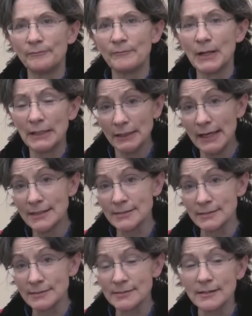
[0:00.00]

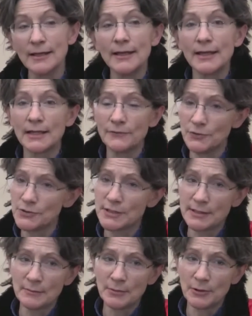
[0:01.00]
classes, and I've
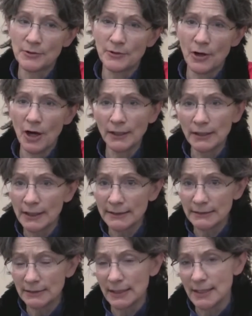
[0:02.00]
used it in both
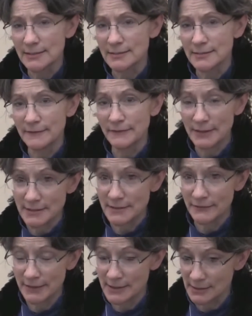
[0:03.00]
online classes and
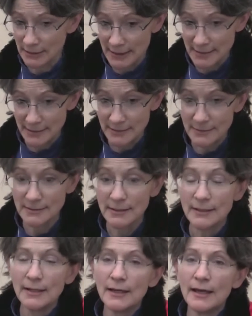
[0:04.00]
face-to-face classes.
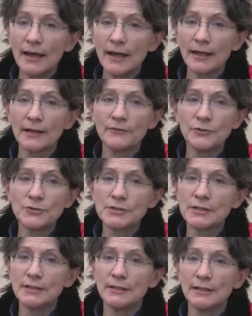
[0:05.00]
And I've
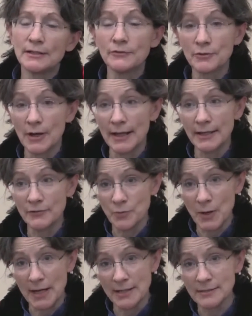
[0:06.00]
used it in a variety of
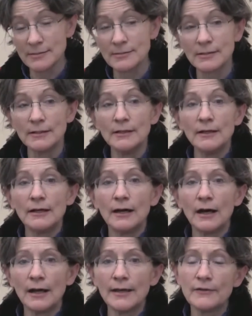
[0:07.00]
ways.
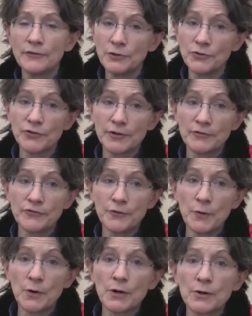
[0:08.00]
I have used it
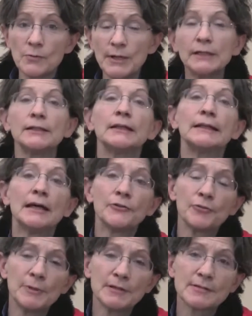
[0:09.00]
for weekly
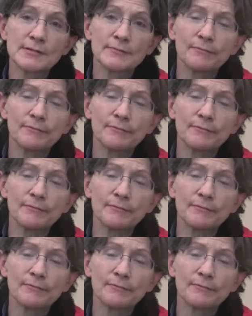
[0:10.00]
announcements,